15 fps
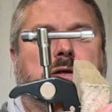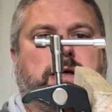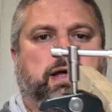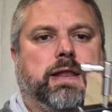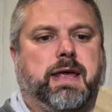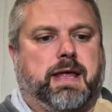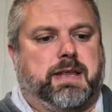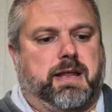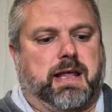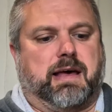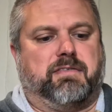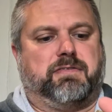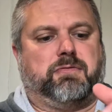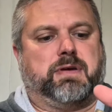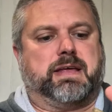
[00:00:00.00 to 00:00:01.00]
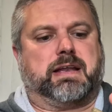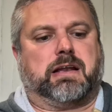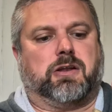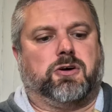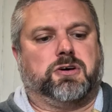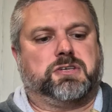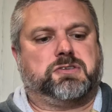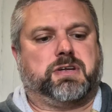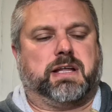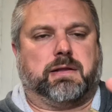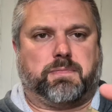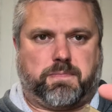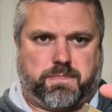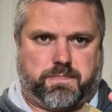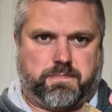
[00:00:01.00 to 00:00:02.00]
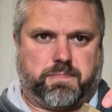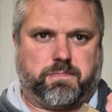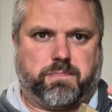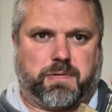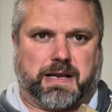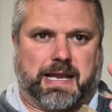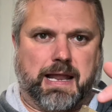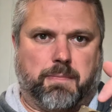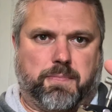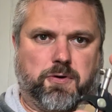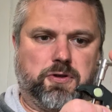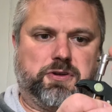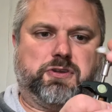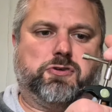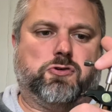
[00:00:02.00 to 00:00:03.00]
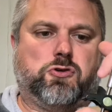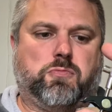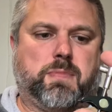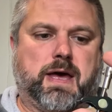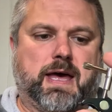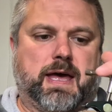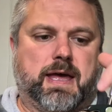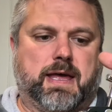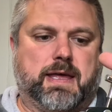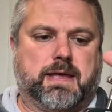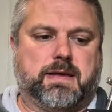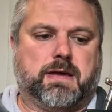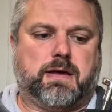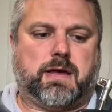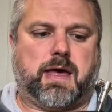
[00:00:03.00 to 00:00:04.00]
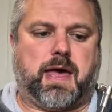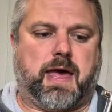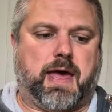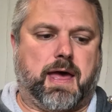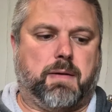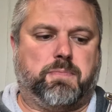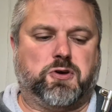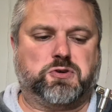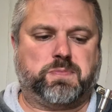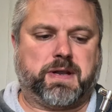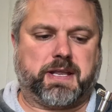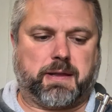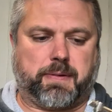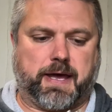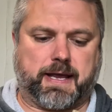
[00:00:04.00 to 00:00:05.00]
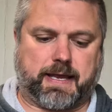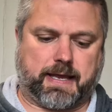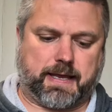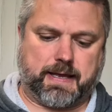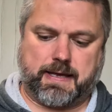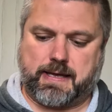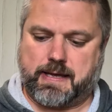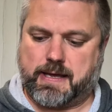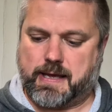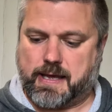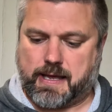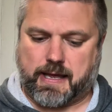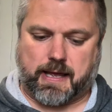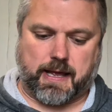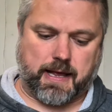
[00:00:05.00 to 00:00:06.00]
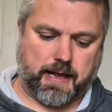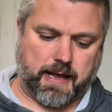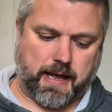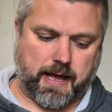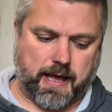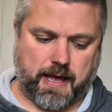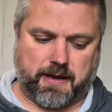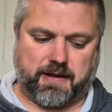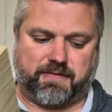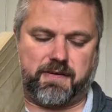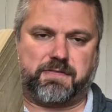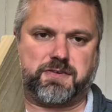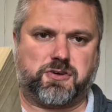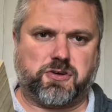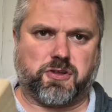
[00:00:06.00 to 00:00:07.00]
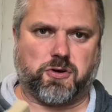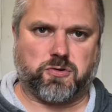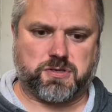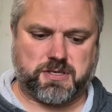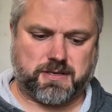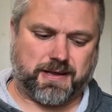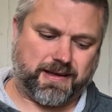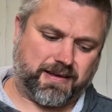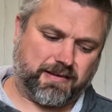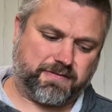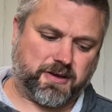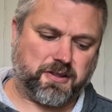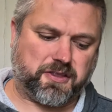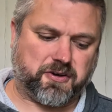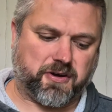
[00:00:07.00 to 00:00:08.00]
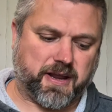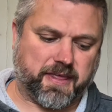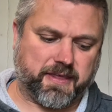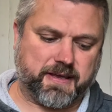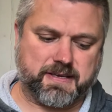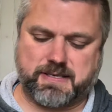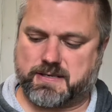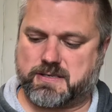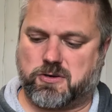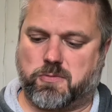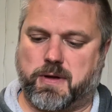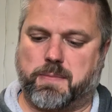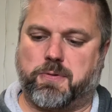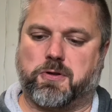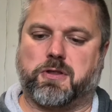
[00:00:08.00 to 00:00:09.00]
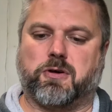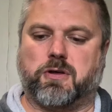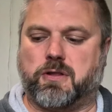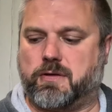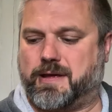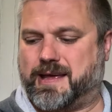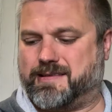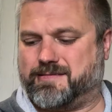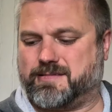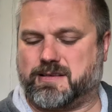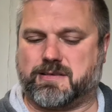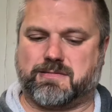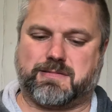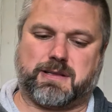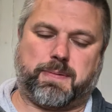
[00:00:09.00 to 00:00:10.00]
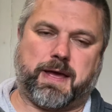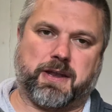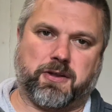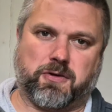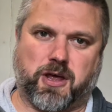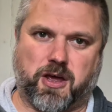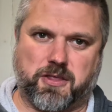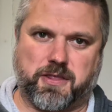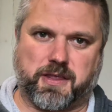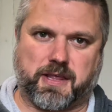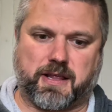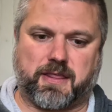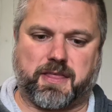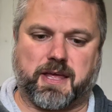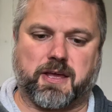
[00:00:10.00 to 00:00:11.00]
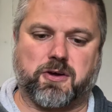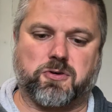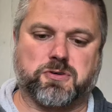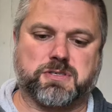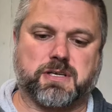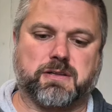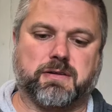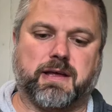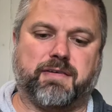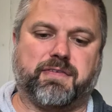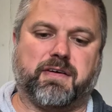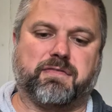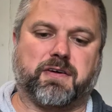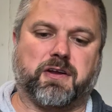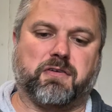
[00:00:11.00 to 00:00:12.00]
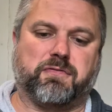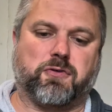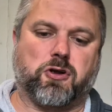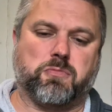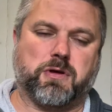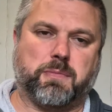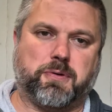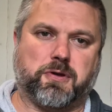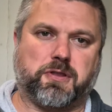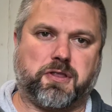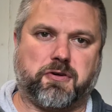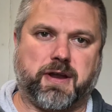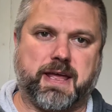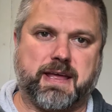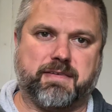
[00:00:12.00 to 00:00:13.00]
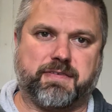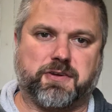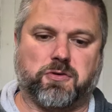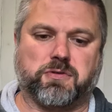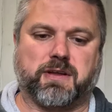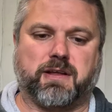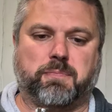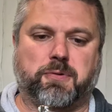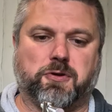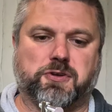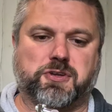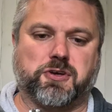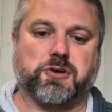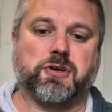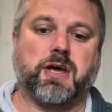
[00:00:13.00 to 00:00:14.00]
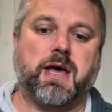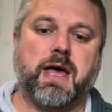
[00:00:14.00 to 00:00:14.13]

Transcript: and then you'll have the wee claws that'll clamp onto my push pit at the back. And if I have 2 of those, I've got 3 of these, so I might put, depending on how the thing goes, if I've got enough room I'll put 3, if I don't I'll put 2.